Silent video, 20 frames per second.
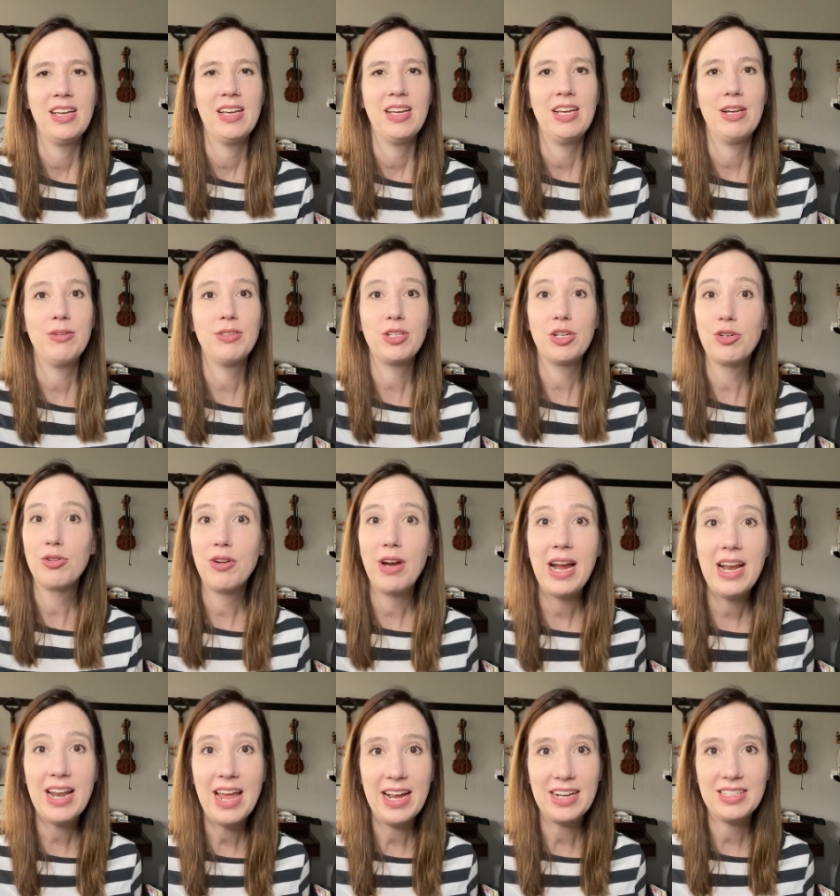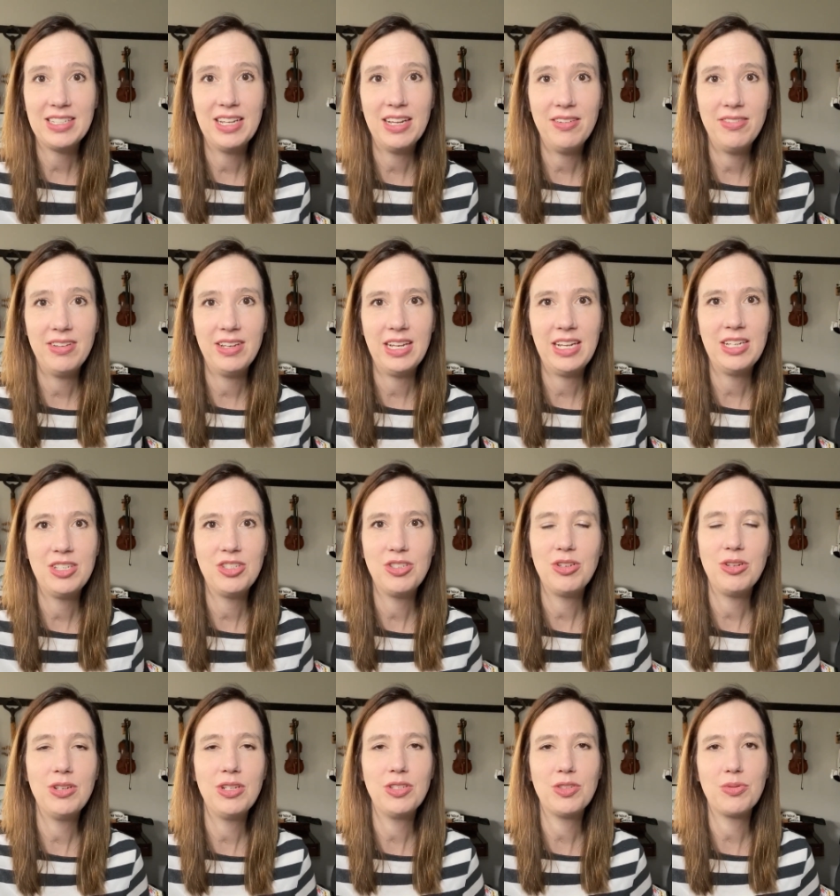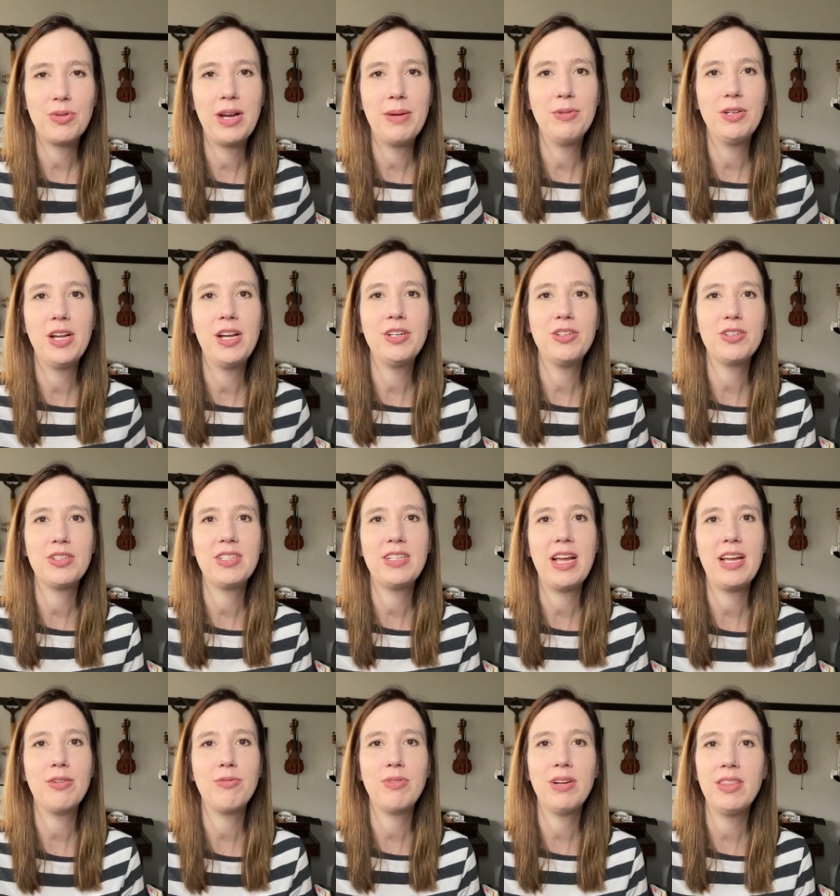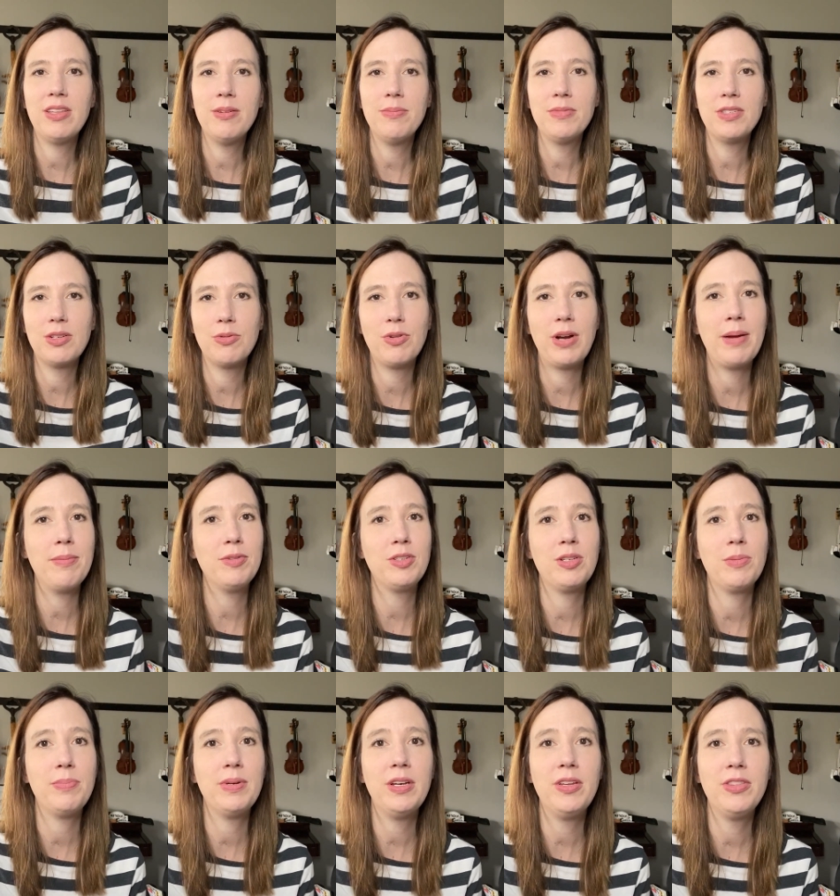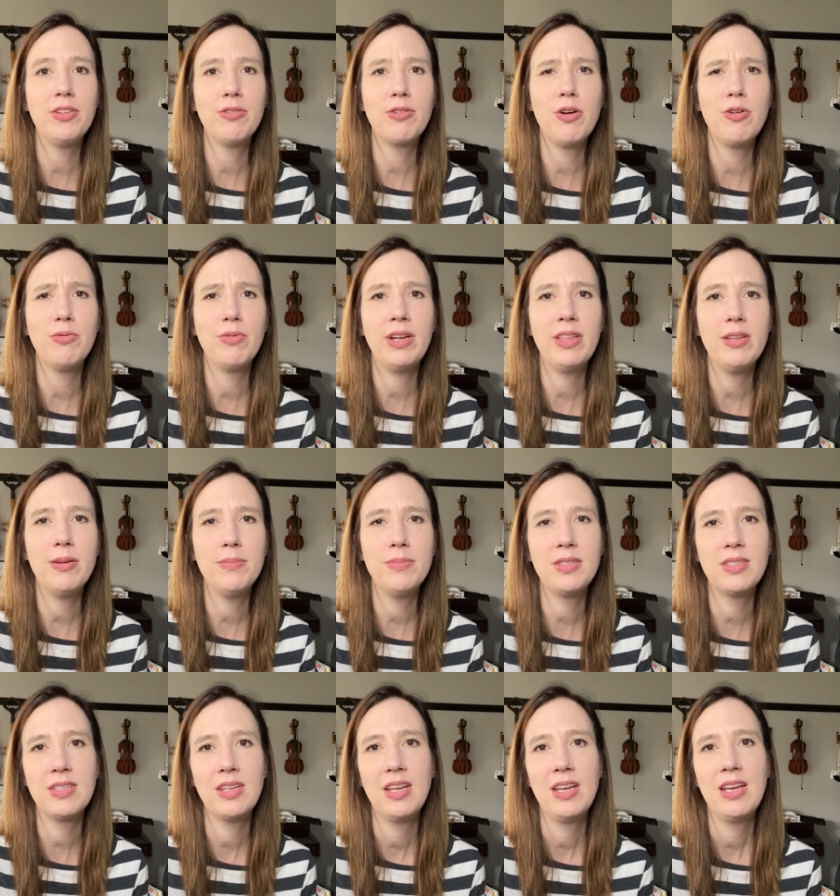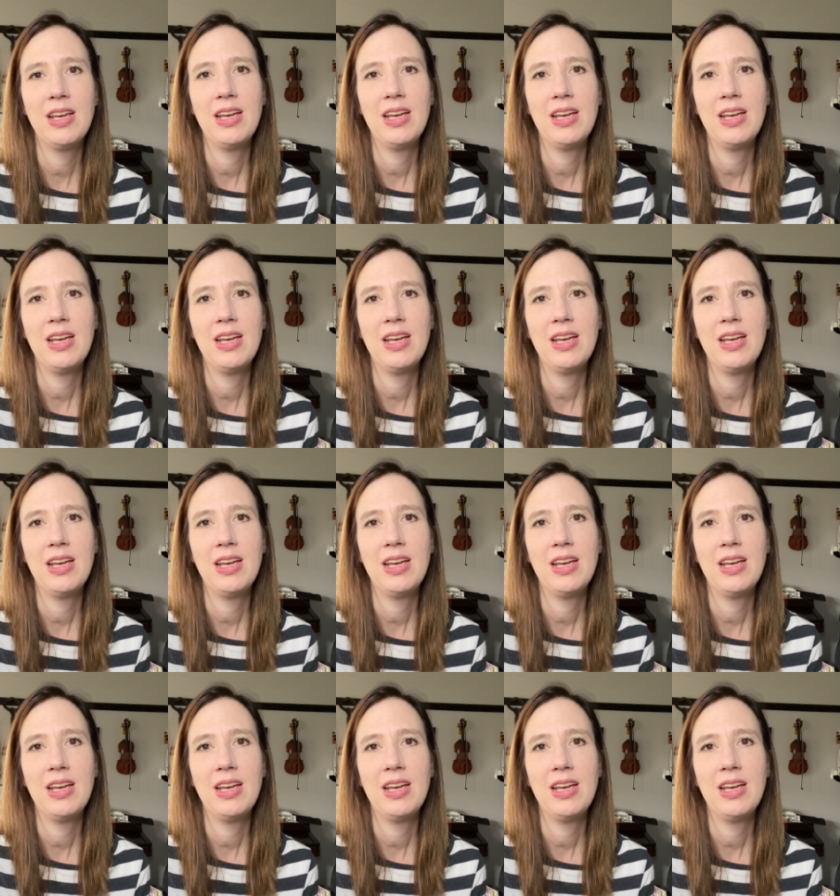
It was a great activity. Students were able to understand rhythms and were able to build their own rhythms.